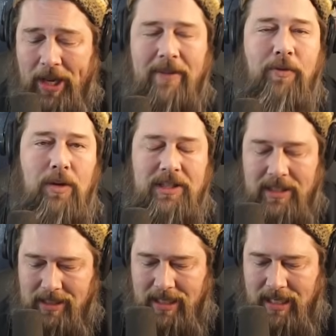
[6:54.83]

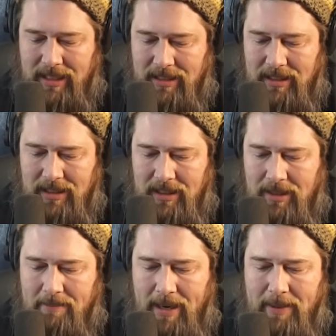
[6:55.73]
Unfortunately,
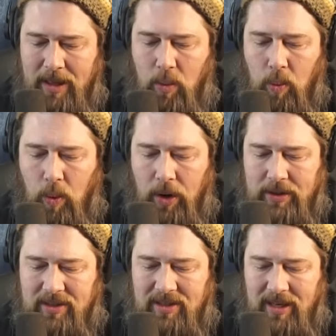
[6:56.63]
maybe the worst